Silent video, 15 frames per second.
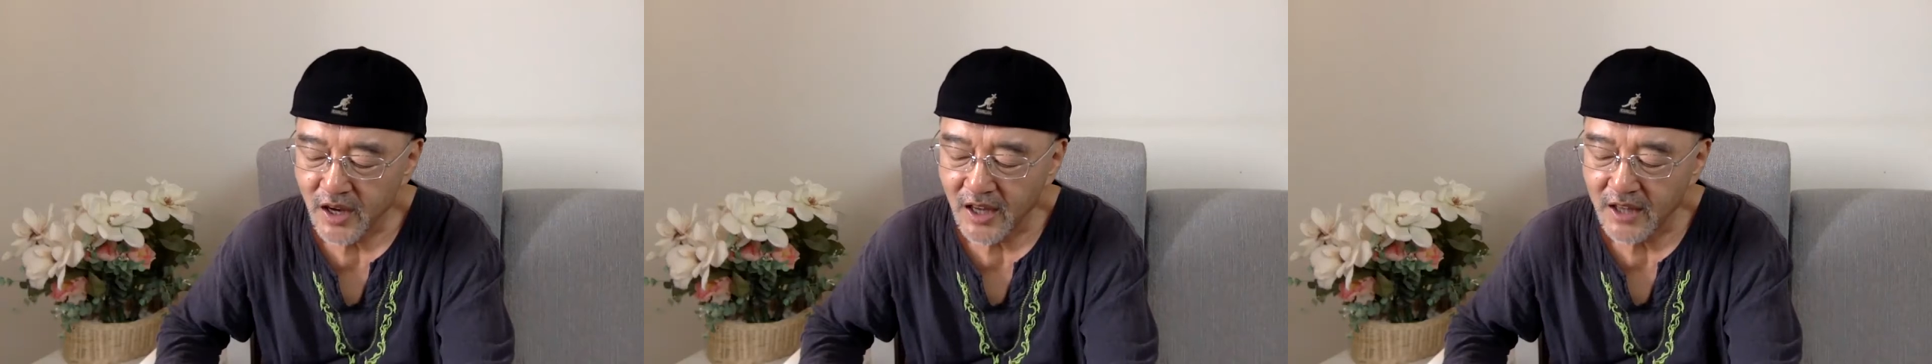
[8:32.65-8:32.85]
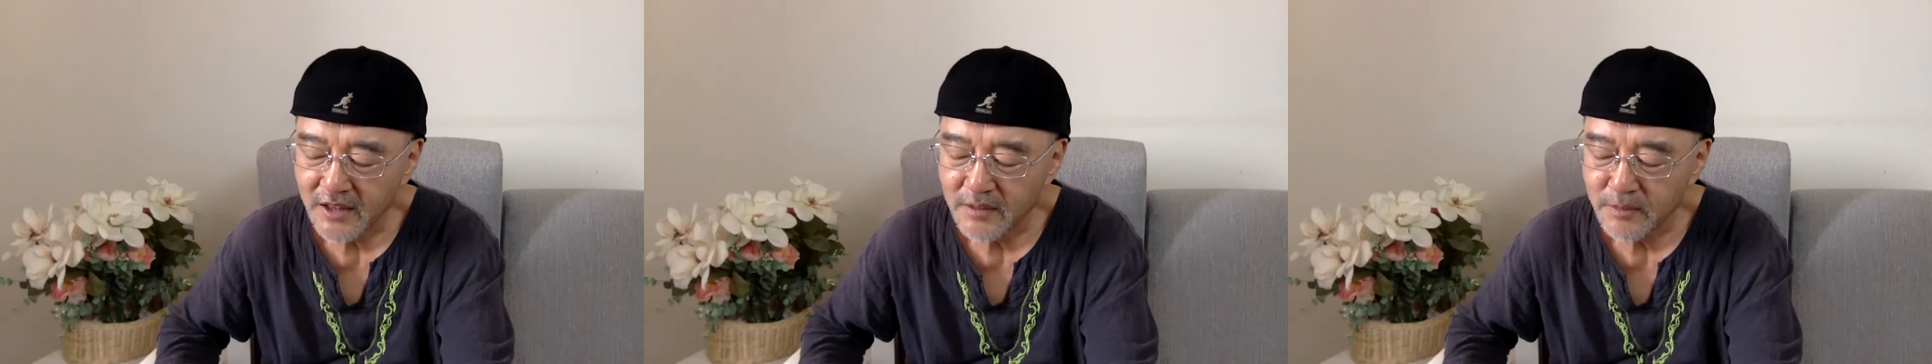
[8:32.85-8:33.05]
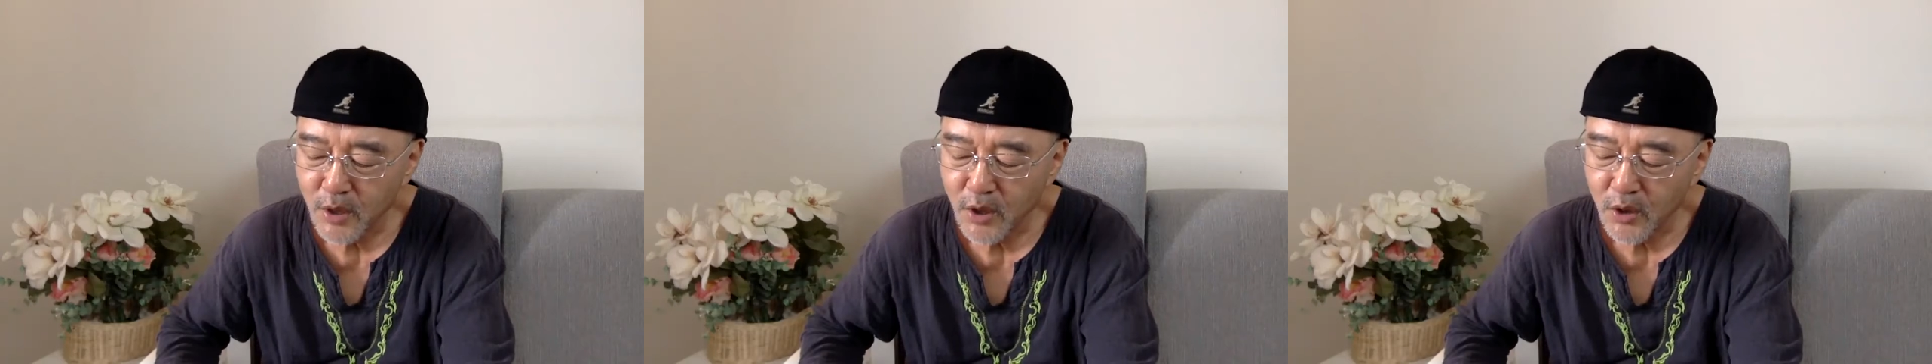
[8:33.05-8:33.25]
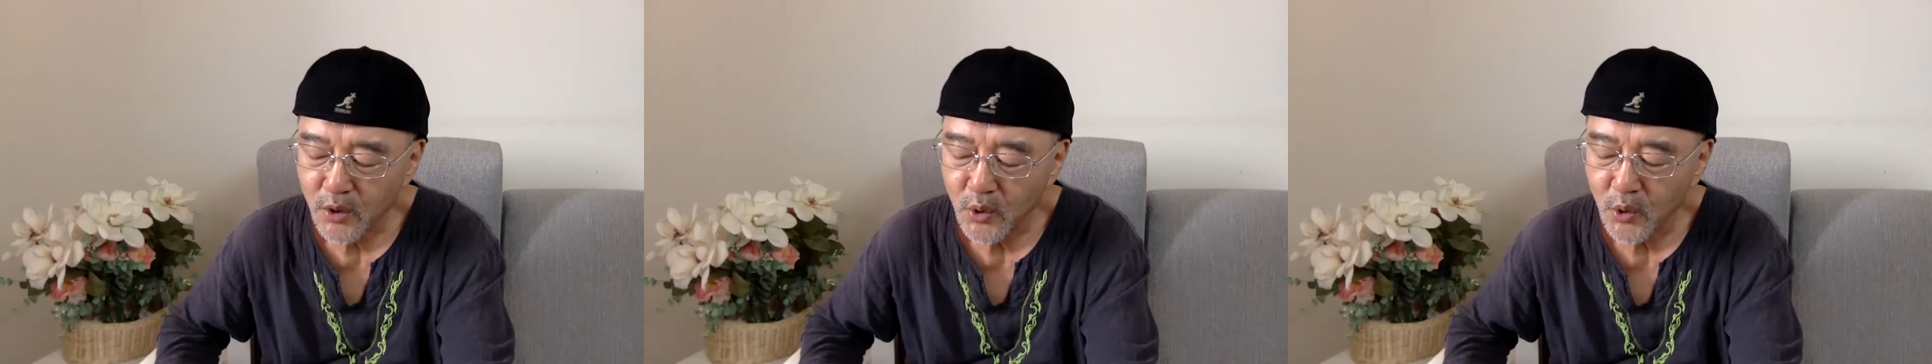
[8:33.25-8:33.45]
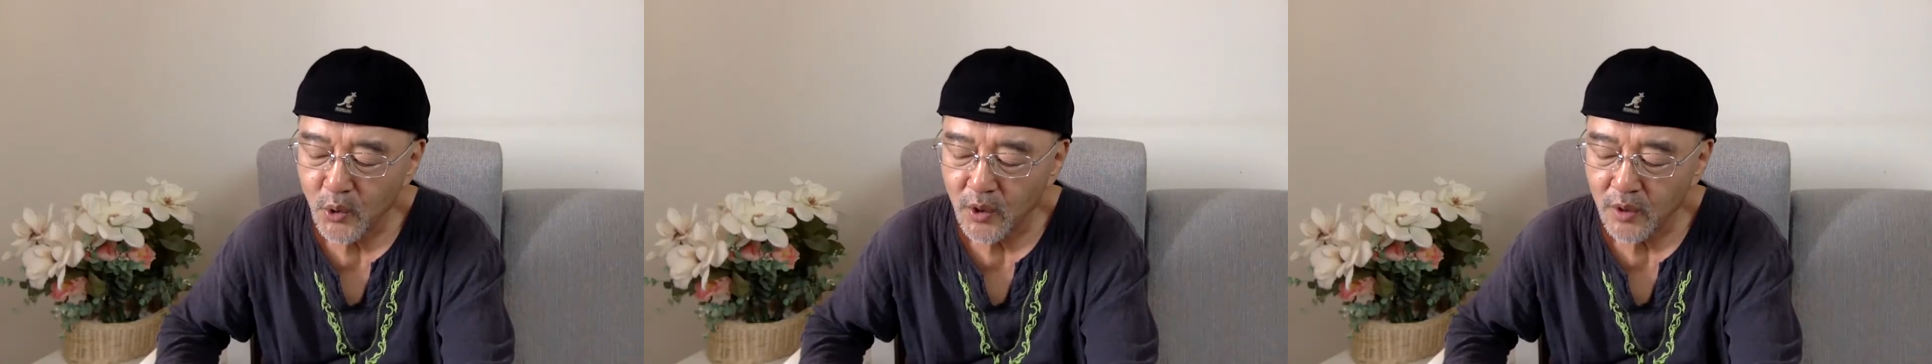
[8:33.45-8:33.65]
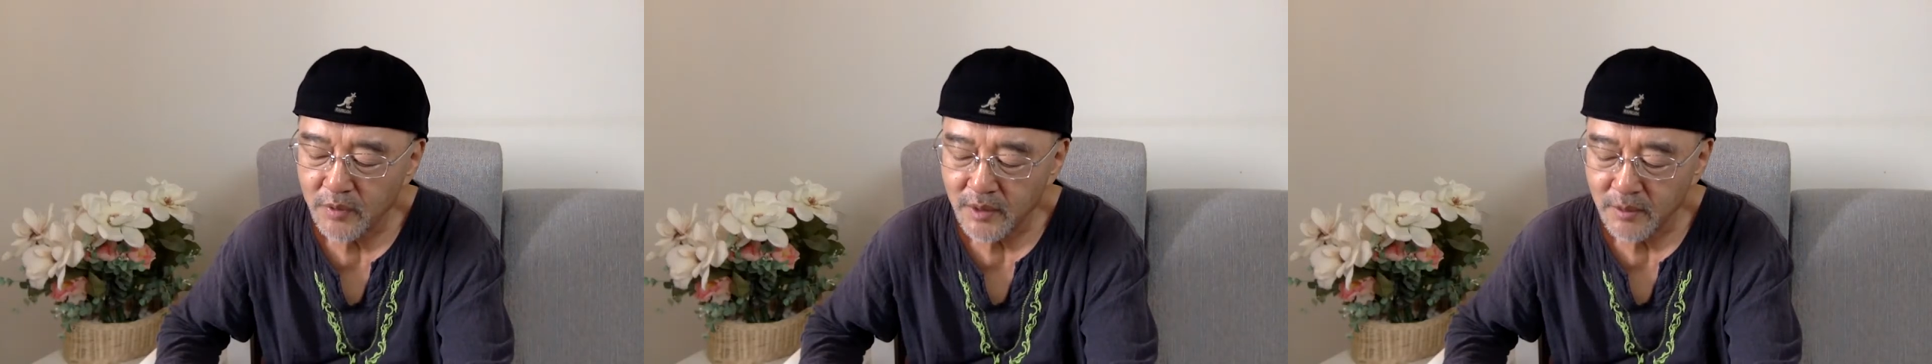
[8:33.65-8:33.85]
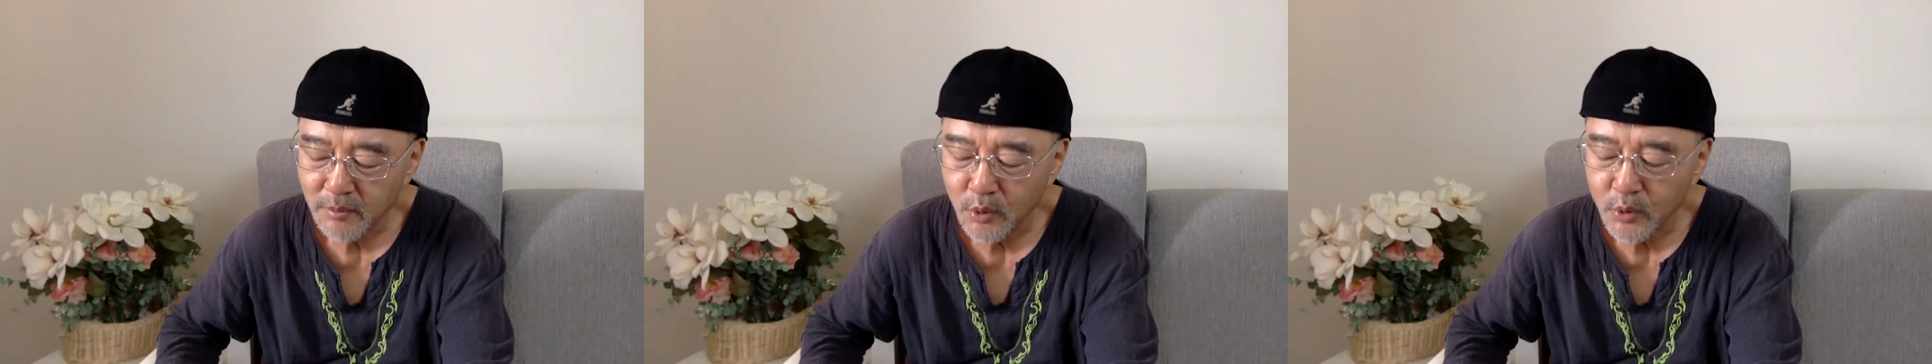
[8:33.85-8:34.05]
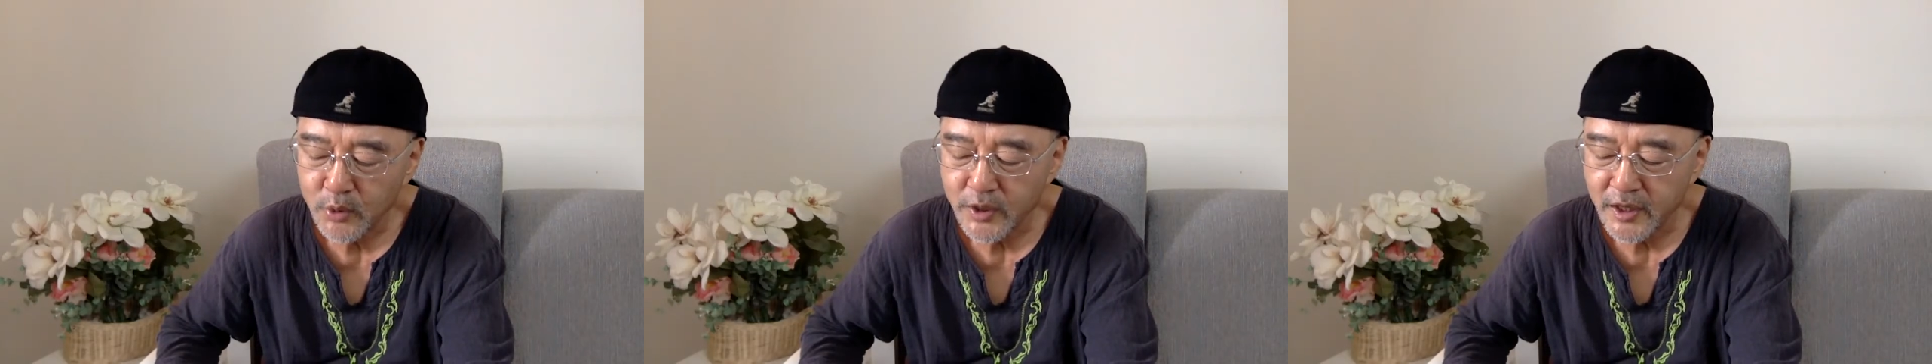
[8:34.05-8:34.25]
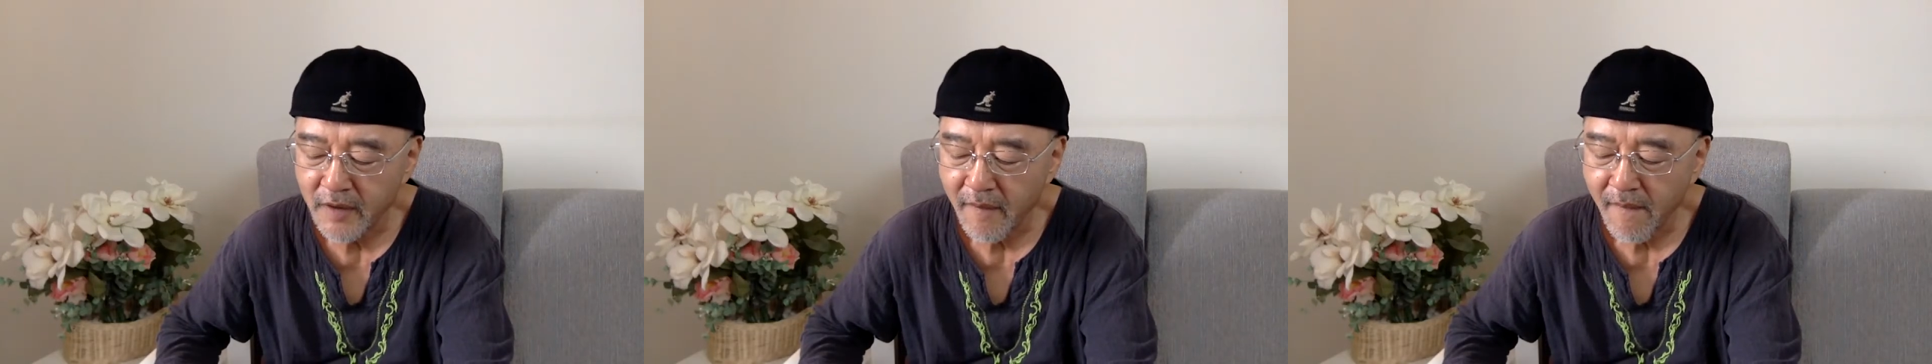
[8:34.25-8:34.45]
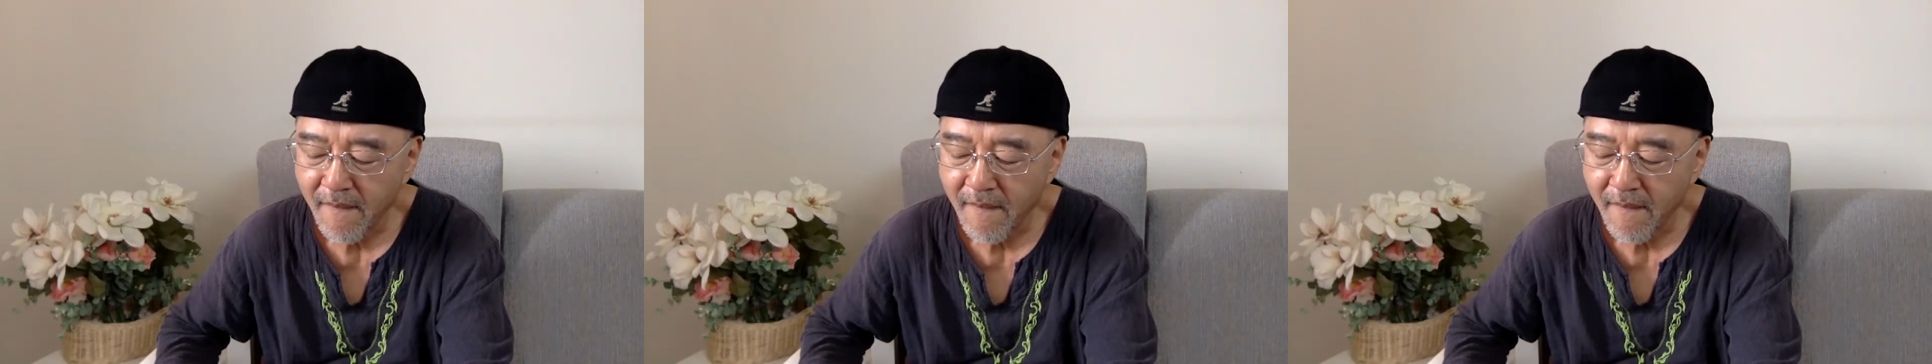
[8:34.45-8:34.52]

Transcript: An Byung-ho of Cambodia.